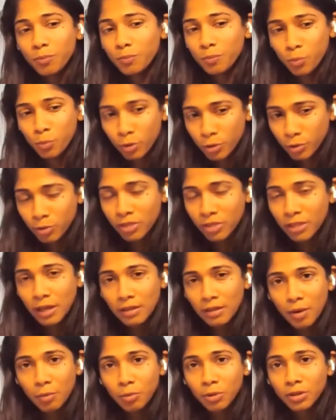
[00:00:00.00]
would you
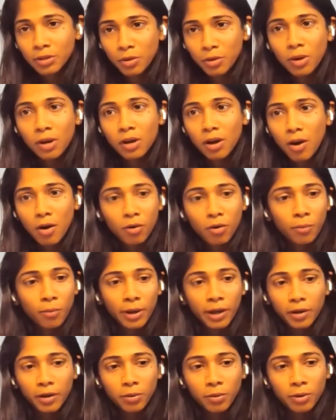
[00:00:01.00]
think that would go a long
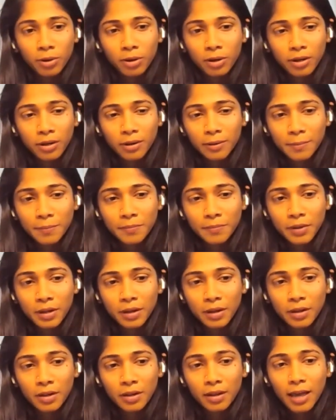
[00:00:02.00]
way, or
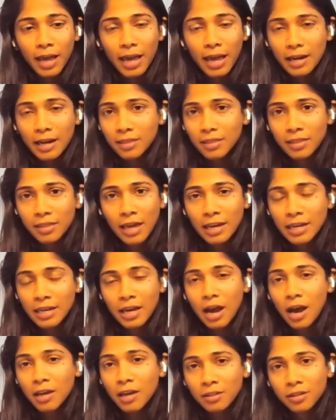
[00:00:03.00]

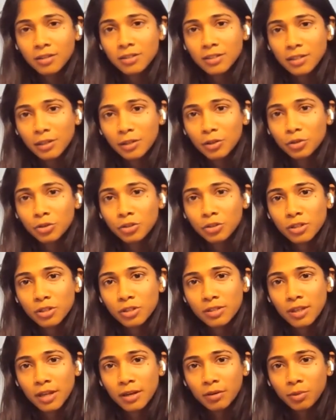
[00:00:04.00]
any other
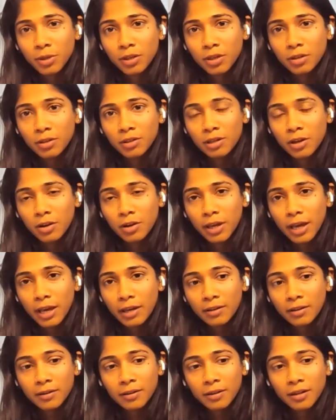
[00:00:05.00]
solutions that we could look
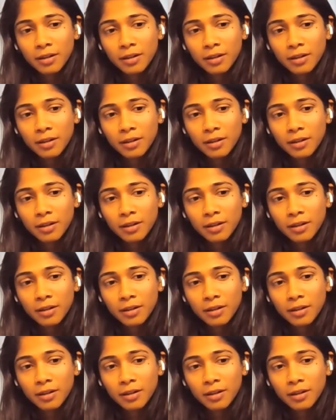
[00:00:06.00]
at?